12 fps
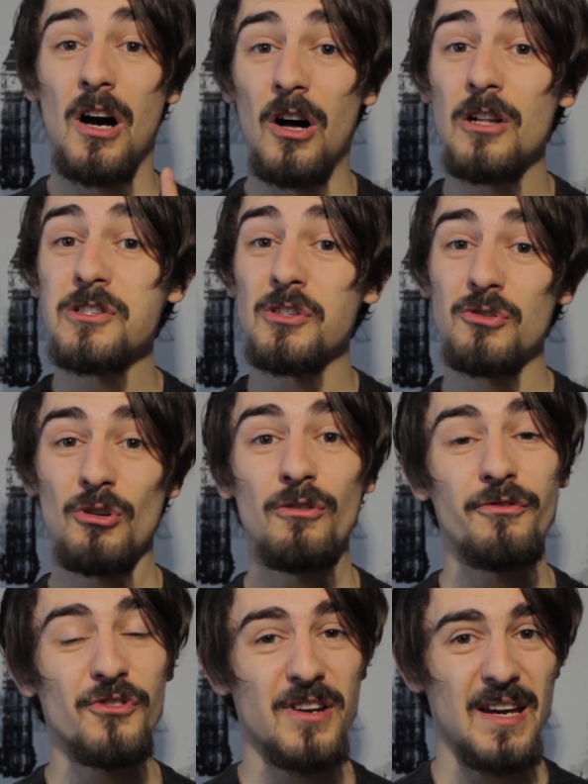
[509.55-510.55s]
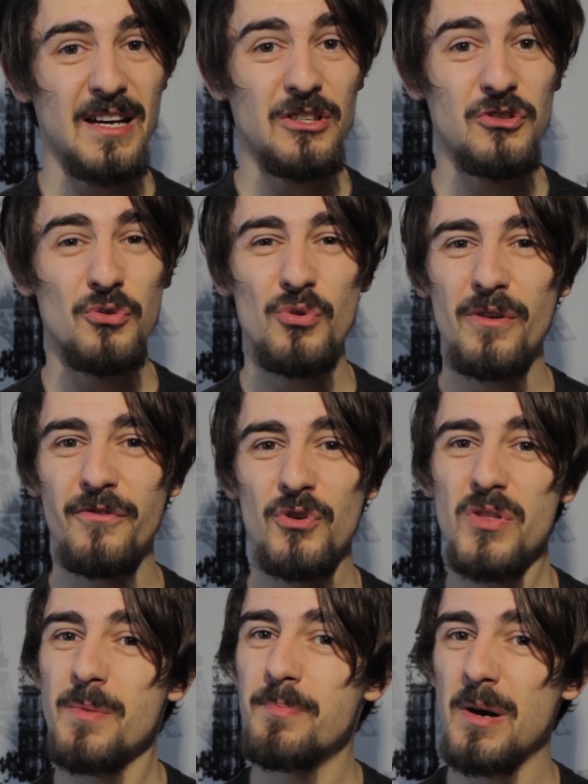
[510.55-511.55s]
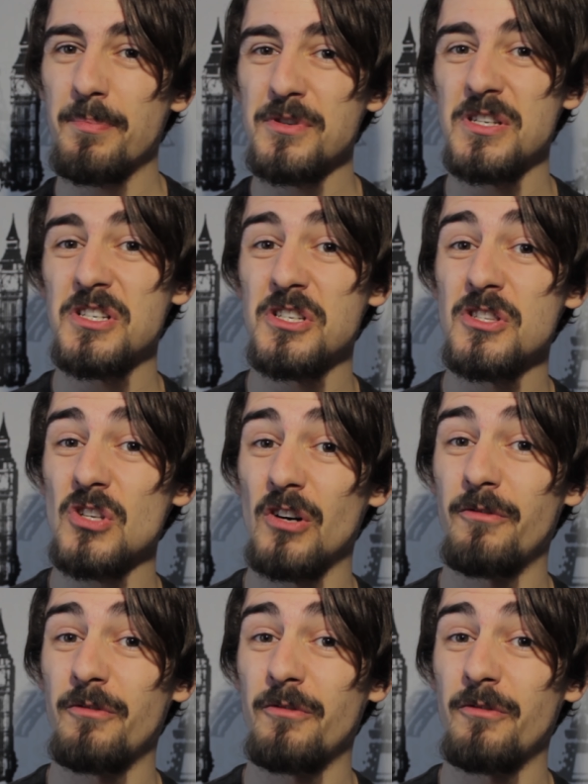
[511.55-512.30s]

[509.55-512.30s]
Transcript: Also, don't forget to review the prepositions